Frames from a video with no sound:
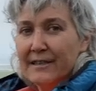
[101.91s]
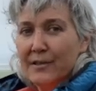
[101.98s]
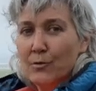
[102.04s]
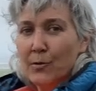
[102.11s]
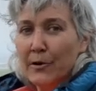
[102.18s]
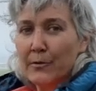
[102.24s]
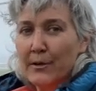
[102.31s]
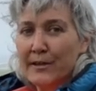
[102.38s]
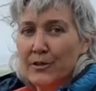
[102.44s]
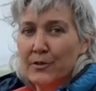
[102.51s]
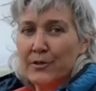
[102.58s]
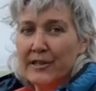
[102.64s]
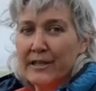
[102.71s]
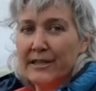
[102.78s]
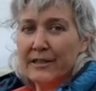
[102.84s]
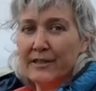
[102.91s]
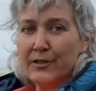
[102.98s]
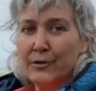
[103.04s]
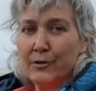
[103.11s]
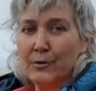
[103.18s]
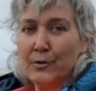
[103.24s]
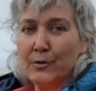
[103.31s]
You are reducing it
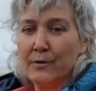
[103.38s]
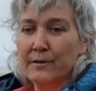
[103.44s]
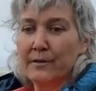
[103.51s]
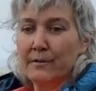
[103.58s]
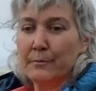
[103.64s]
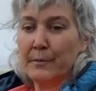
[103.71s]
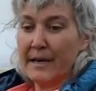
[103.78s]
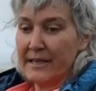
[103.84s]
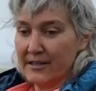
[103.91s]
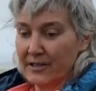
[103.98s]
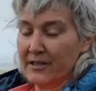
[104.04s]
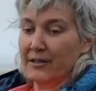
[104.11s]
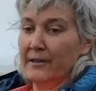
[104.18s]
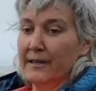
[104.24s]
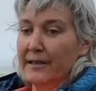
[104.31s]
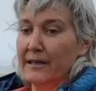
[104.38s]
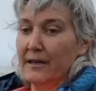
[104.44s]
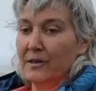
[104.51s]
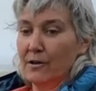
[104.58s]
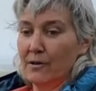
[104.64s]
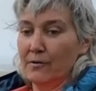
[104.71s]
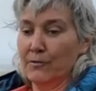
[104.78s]
to basically
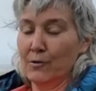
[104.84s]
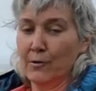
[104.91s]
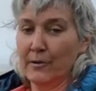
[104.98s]
a golf